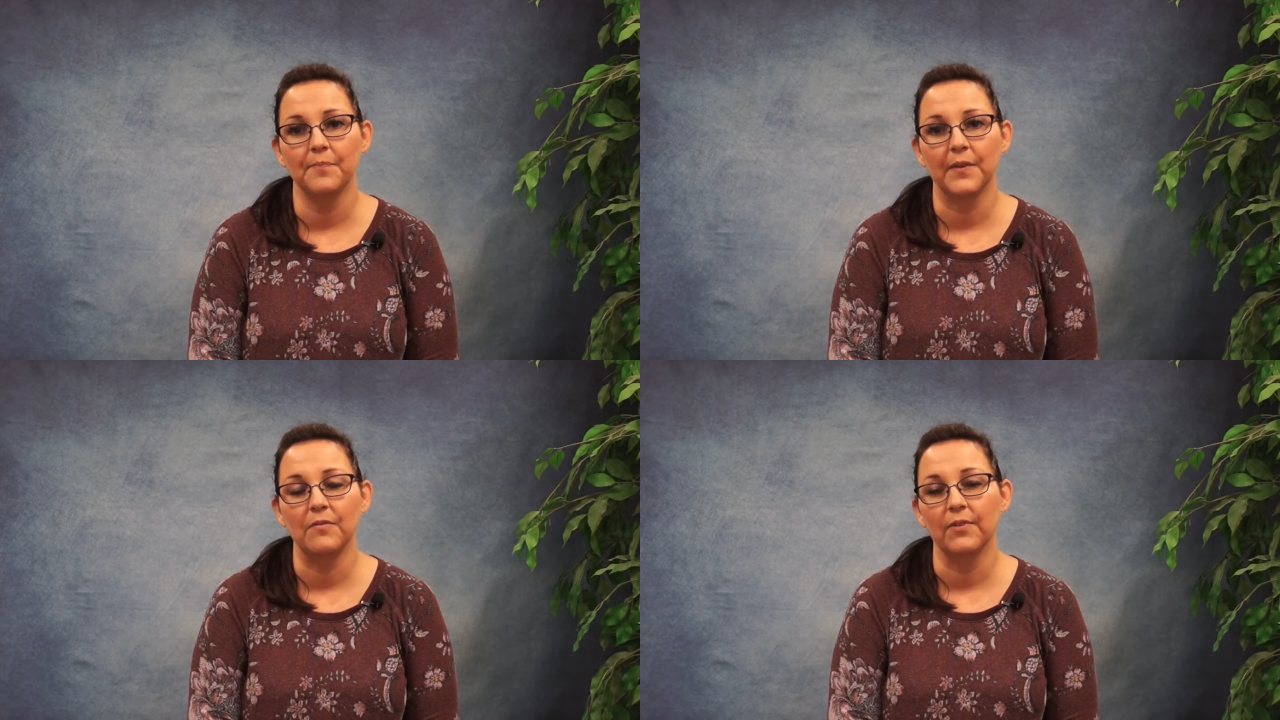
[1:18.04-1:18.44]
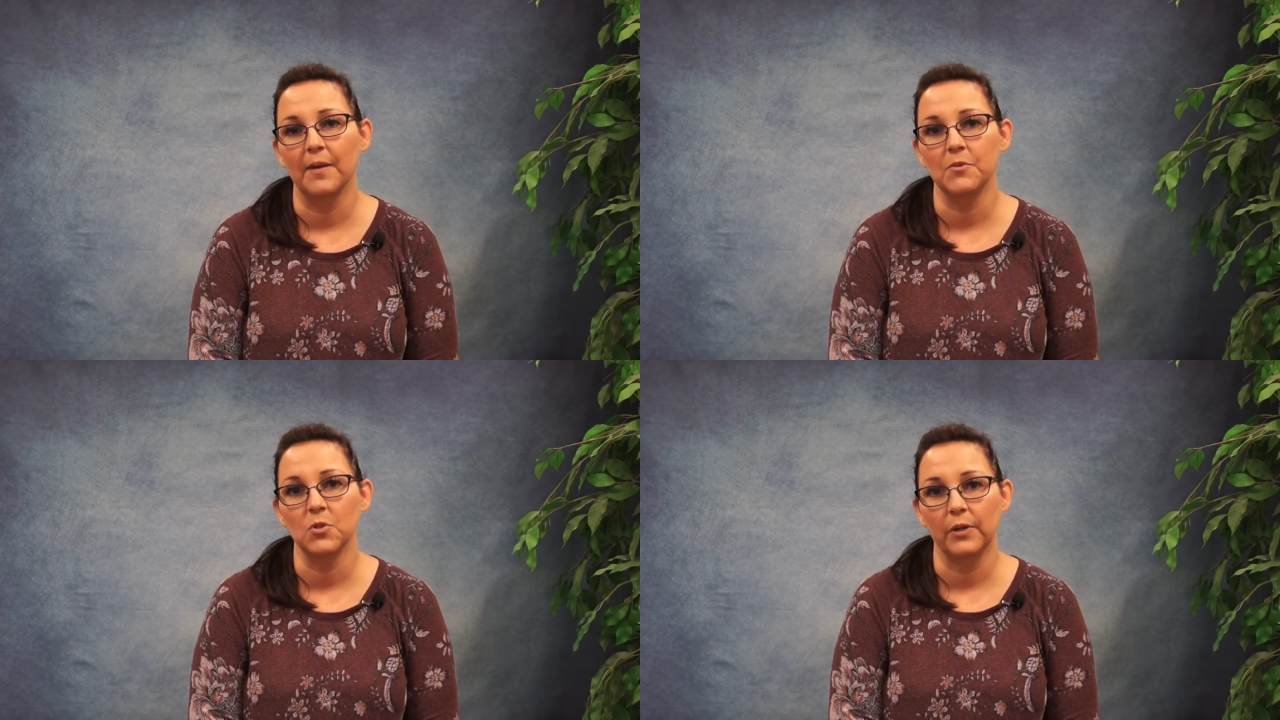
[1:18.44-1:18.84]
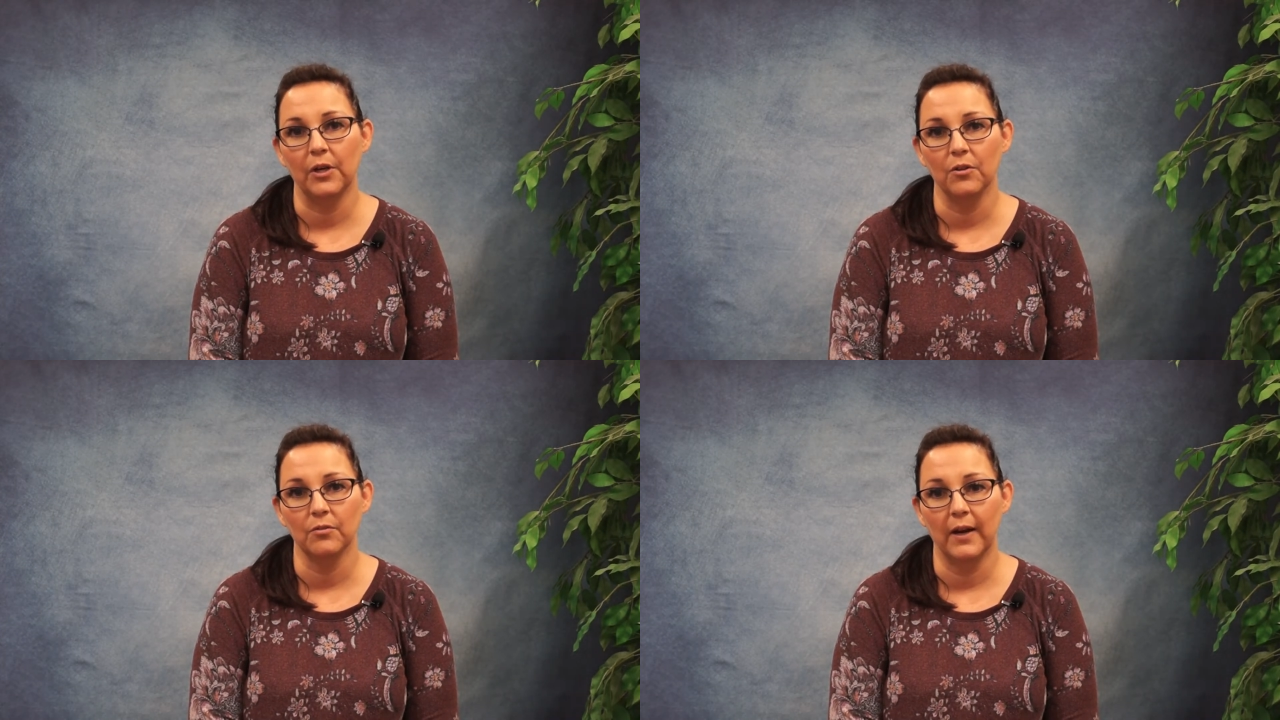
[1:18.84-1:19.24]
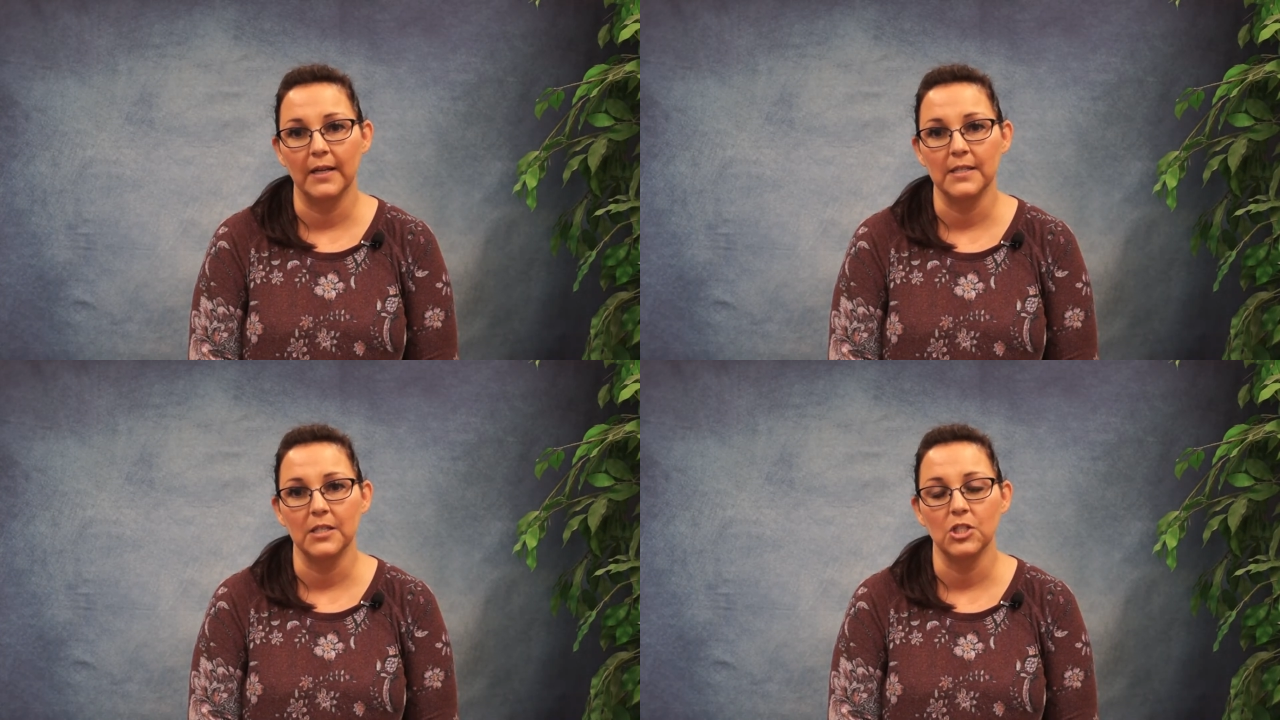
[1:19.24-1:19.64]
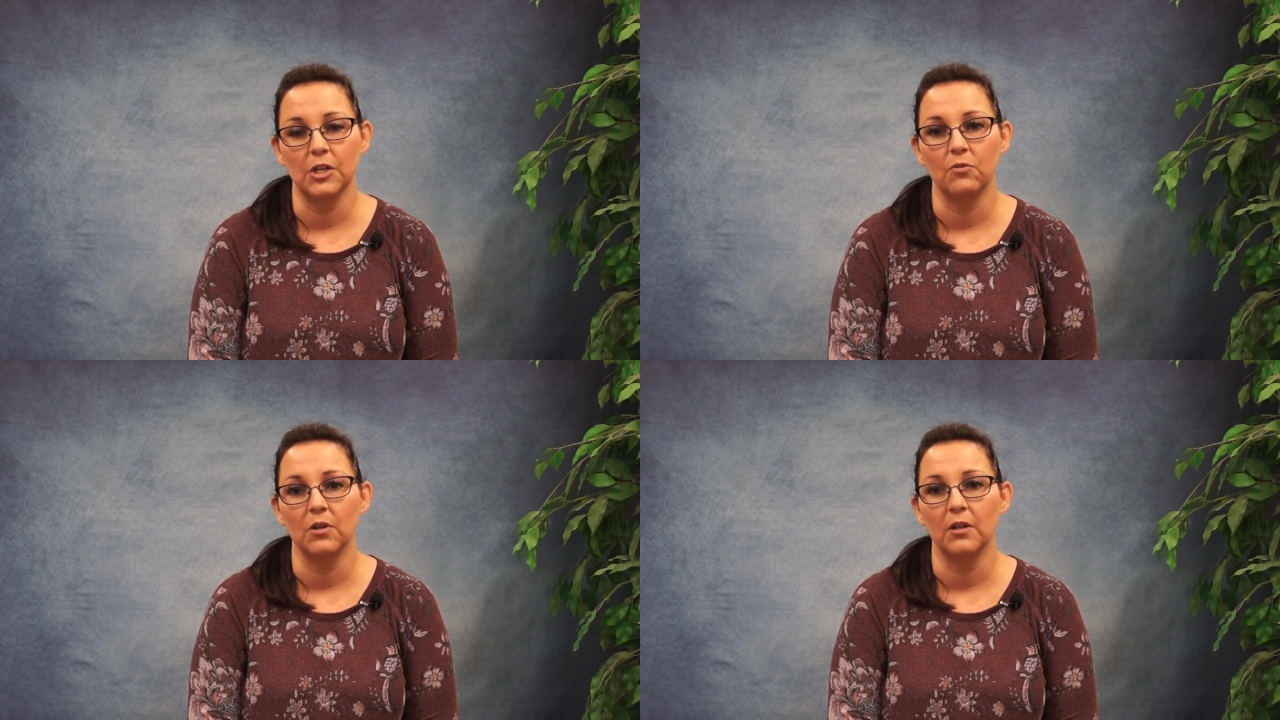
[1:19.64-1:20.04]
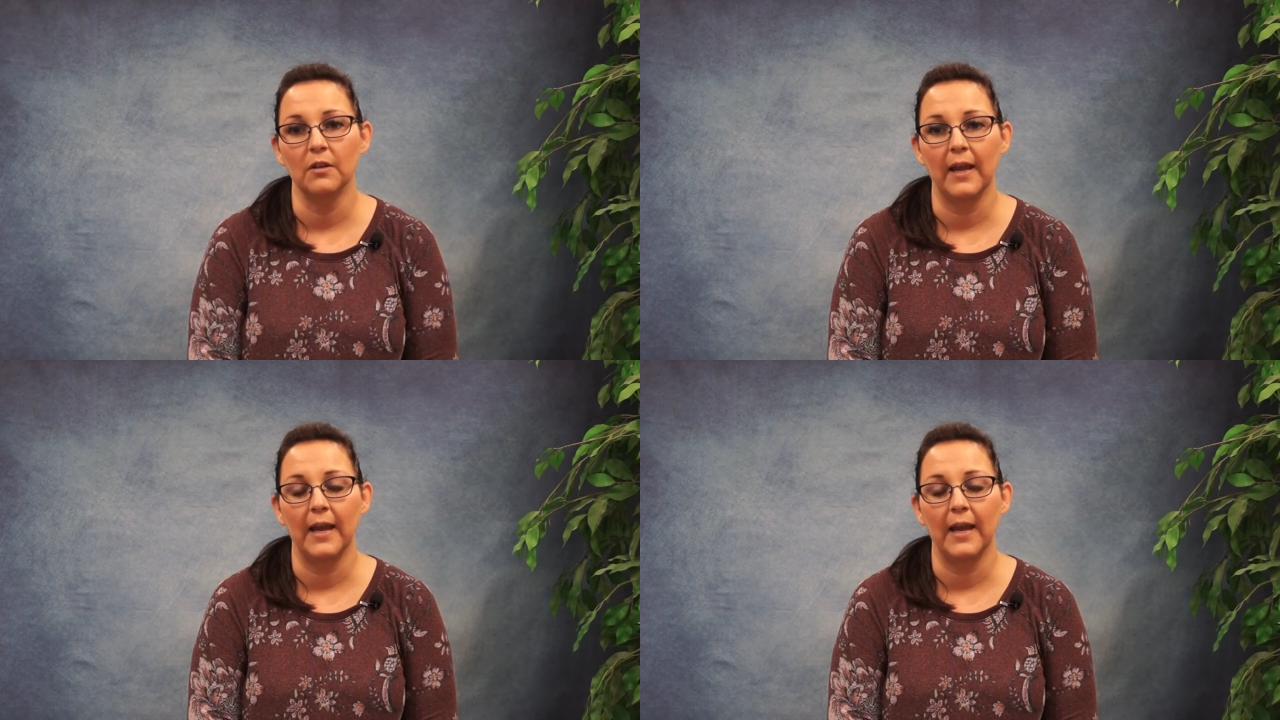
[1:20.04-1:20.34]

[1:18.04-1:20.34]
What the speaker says: inflammatory arthritis in general,